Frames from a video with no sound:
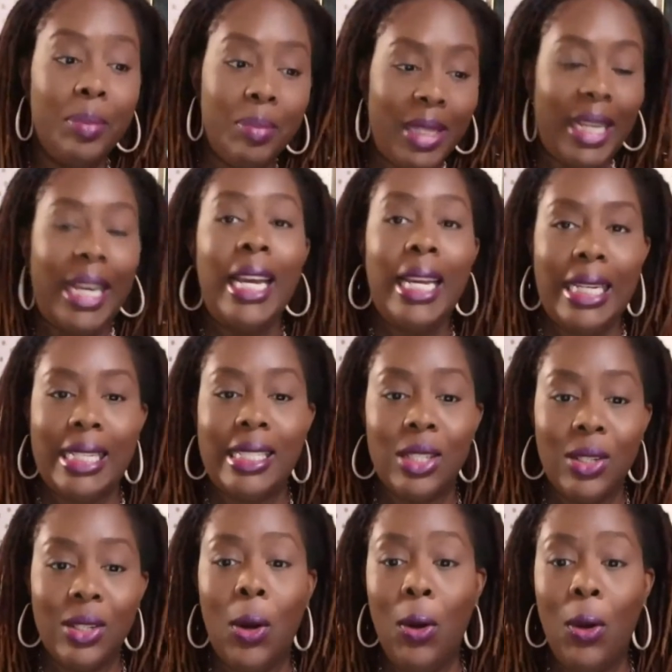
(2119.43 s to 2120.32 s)
heat is
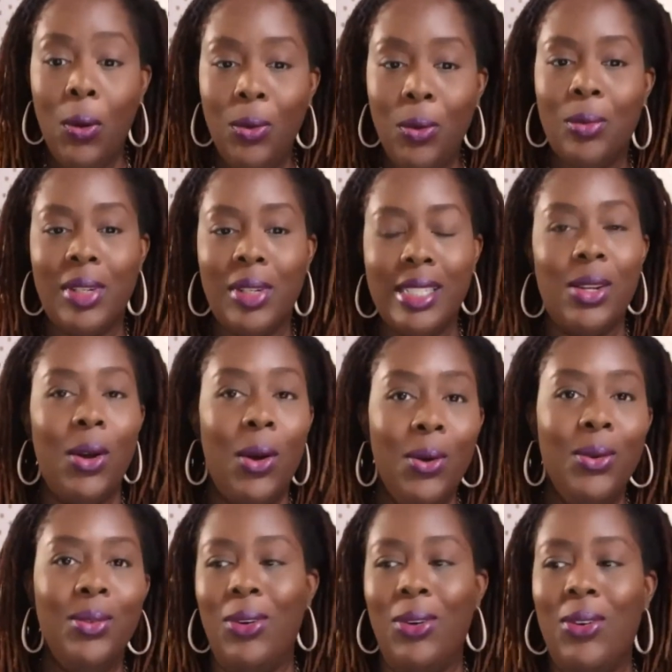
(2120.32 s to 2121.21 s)
on. It's
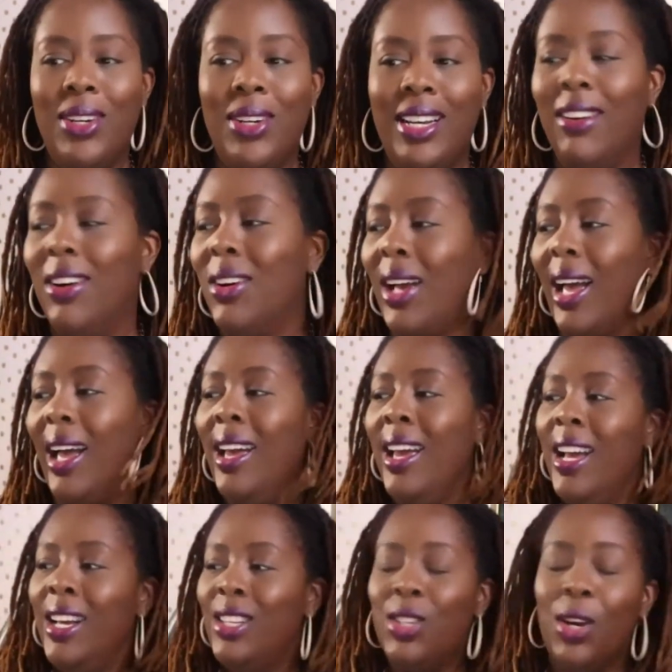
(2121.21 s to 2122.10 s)
on here. Okay.
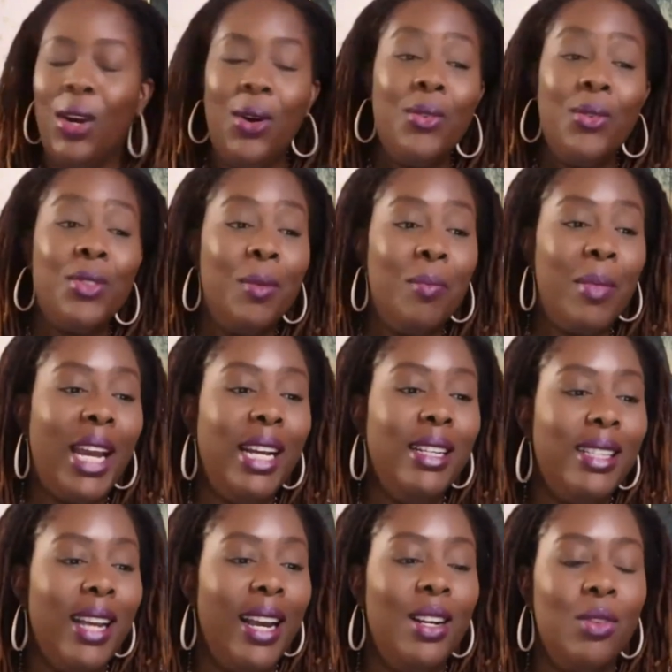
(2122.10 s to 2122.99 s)
So the
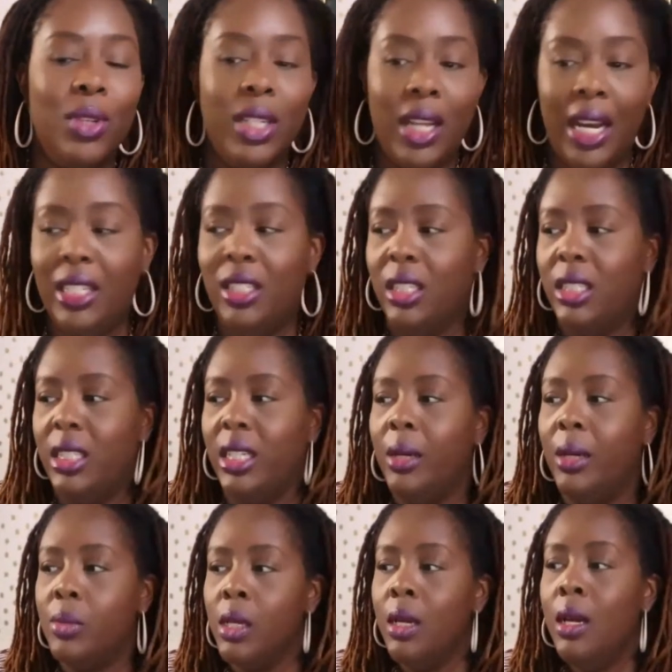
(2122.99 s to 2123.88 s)
maintaining relationships.